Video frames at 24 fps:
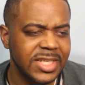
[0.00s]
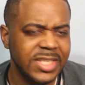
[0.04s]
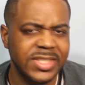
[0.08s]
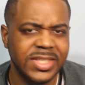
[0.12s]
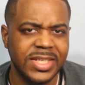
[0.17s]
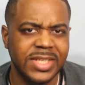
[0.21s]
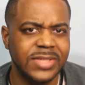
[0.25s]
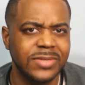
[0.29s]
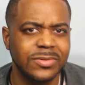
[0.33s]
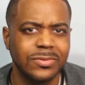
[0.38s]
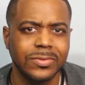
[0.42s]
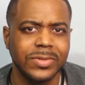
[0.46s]

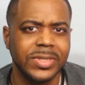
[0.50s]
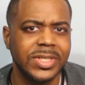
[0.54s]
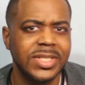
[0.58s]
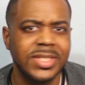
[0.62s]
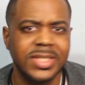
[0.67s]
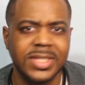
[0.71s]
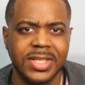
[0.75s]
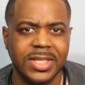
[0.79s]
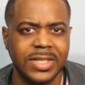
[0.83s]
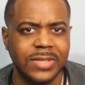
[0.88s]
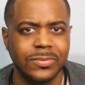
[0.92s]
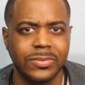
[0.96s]
his
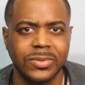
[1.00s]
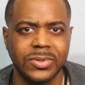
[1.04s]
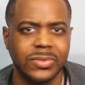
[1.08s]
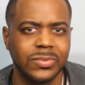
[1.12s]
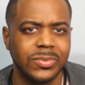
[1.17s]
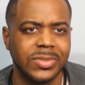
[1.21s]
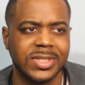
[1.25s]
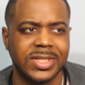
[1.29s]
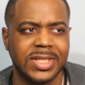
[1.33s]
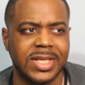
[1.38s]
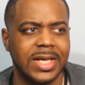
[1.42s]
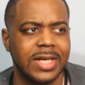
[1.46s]
reasoning
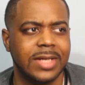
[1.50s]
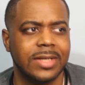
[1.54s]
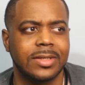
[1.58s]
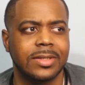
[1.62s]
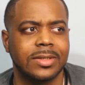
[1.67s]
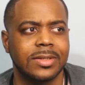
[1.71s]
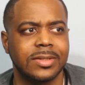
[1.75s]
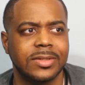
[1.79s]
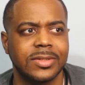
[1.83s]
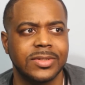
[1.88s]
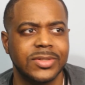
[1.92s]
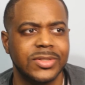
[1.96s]
was kind
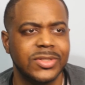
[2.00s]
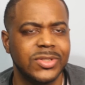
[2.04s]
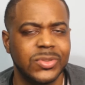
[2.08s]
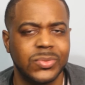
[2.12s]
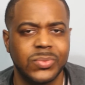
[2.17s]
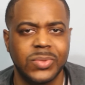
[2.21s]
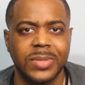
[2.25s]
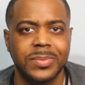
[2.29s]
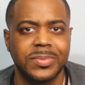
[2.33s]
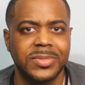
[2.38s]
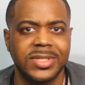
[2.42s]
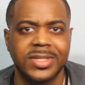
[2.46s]
of
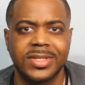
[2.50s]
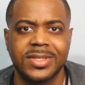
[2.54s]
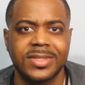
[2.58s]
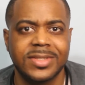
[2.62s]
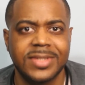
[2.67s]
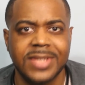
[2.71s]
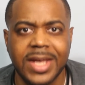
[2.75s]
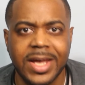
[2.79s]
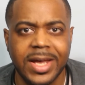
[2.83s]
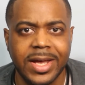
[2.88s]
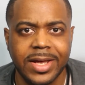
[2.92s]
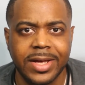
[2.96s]
swept to the
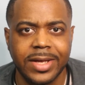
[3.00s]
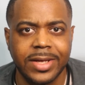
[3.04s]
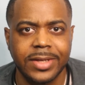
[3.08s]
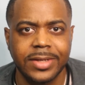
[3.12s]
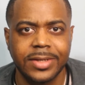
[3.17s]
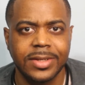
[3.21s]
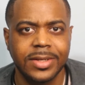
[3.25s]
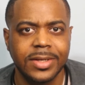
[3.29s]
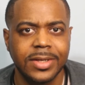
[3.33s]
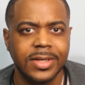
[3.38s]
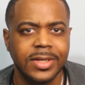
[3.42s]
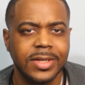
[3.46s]

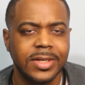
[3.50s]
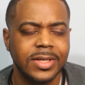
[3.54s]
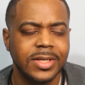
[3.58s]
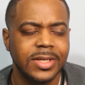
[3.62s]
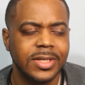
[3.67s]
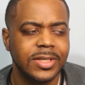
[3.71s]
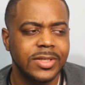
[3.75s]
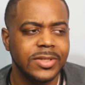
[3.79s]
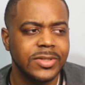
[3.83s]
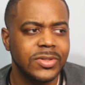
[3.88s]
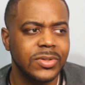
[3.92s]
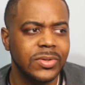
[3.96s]
side.
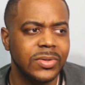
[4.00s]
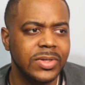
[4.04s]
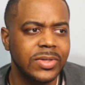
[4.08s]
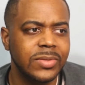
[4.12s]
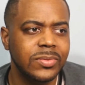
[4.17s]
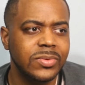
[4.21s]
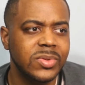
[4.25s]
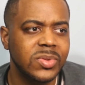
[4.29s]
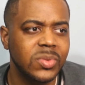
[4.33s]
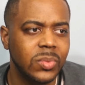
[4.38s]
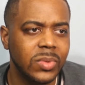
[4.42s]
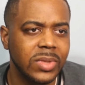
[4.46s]
So he
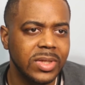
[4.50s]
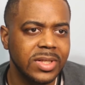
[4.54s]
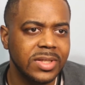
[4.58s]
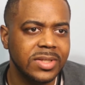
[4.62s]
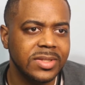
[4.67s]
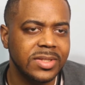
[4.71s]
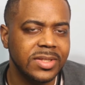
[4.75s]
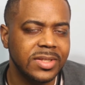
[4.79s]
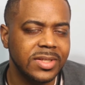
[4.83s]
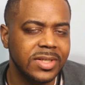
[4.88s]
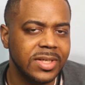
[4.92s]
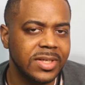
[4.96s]
was willing
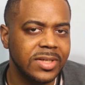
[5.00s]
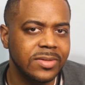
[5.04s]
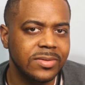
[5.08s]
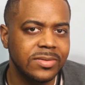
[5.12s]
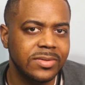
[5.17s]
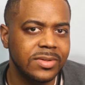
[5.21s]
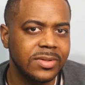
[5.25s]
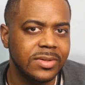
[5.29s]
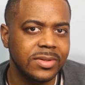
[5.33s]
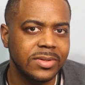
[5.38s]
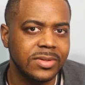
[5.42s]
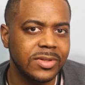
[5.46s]
to get
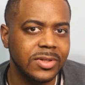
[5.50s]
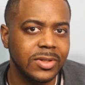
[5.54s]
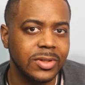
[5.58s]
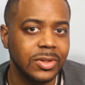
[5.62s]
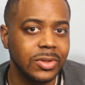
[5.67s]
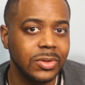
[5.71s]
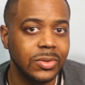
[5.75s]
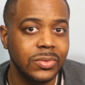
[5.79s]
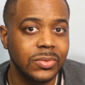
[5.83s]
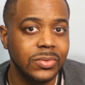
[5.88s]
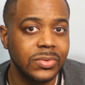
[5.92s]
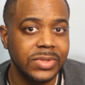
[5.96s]
to, to
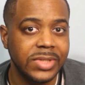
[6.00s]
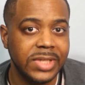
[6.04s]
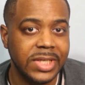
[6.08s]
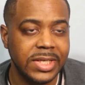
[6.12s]
lose